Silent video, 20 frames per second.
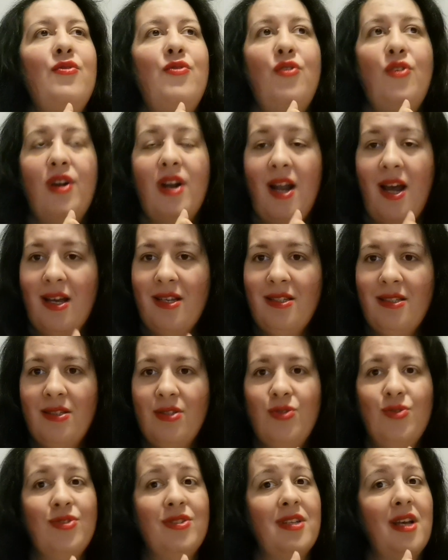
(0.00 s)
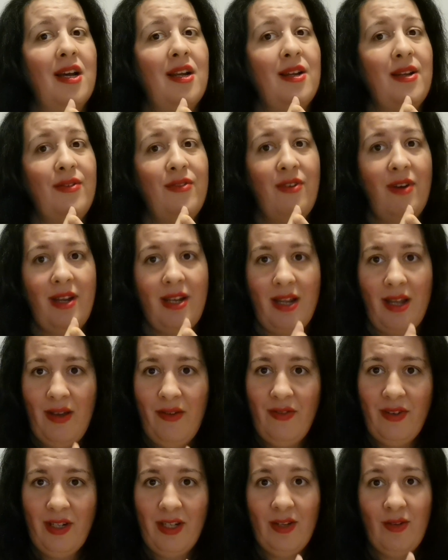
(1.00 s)
for us, to sacrifice
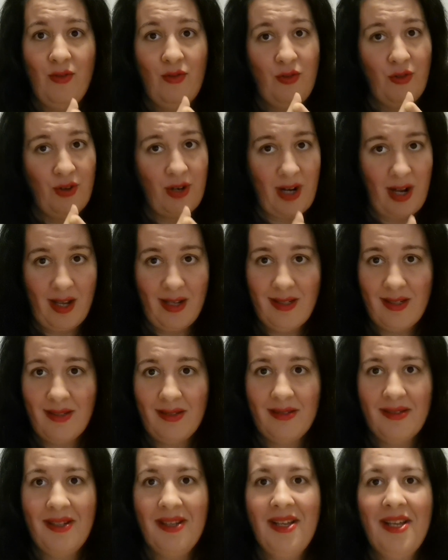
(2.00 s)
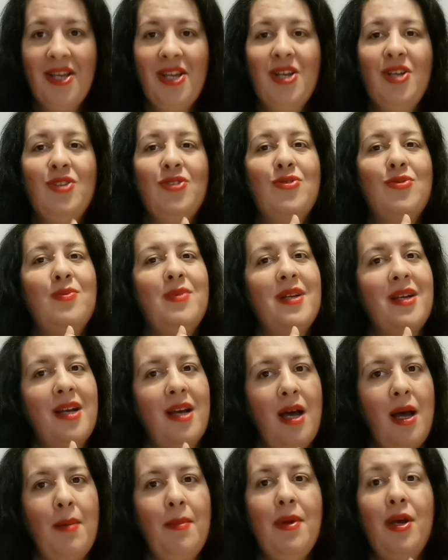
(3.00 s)
everything for us, to
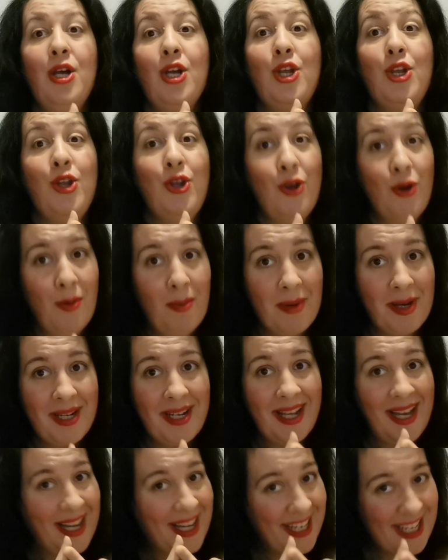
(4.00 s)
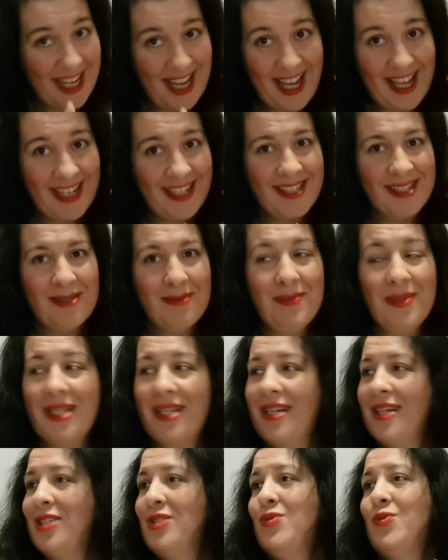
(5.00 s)
become human again,
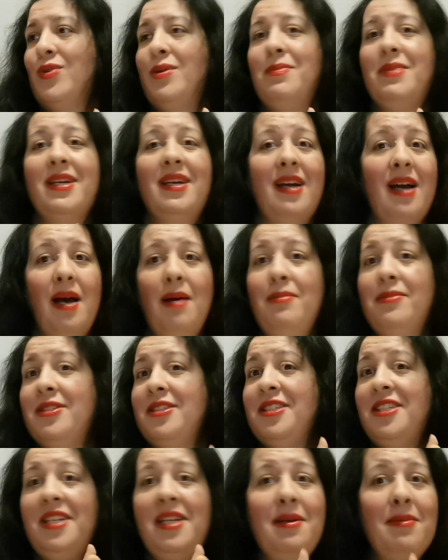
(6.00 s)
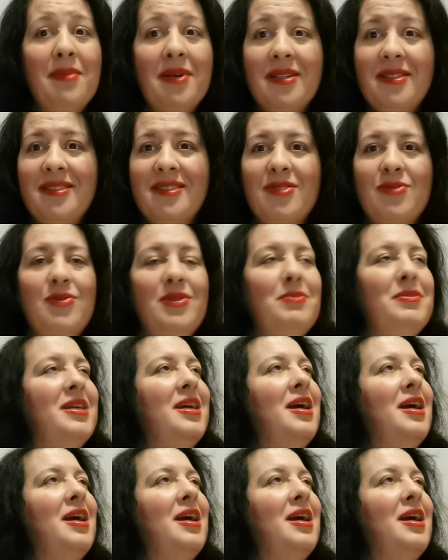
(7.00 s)
because we become demons, we